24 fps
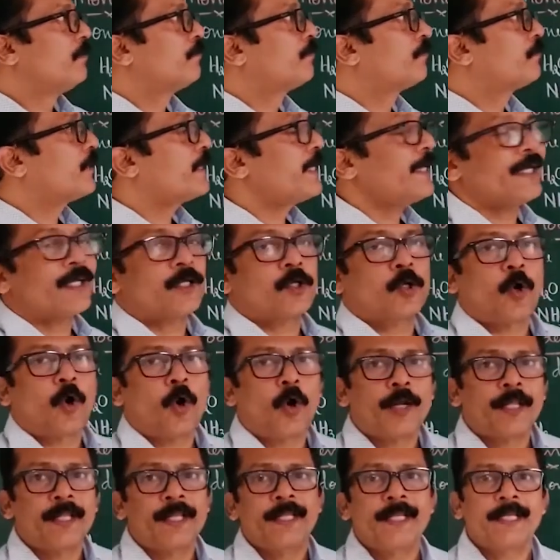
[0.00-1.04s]
3
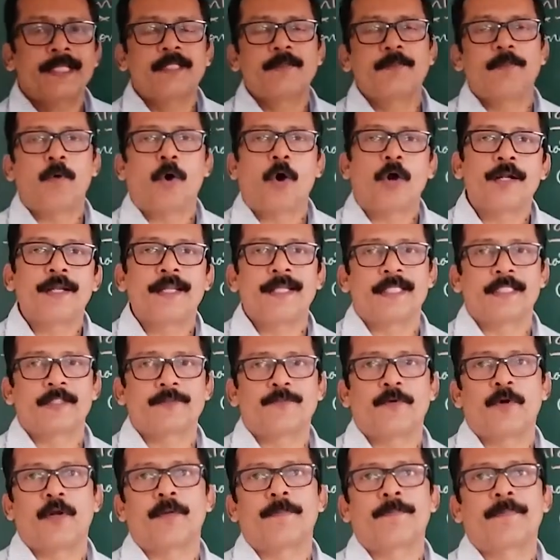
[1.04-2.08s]
coordinate bond is
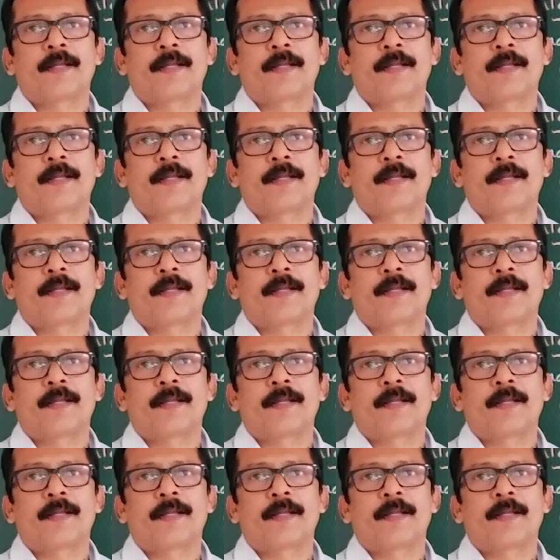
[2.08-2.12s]
formed.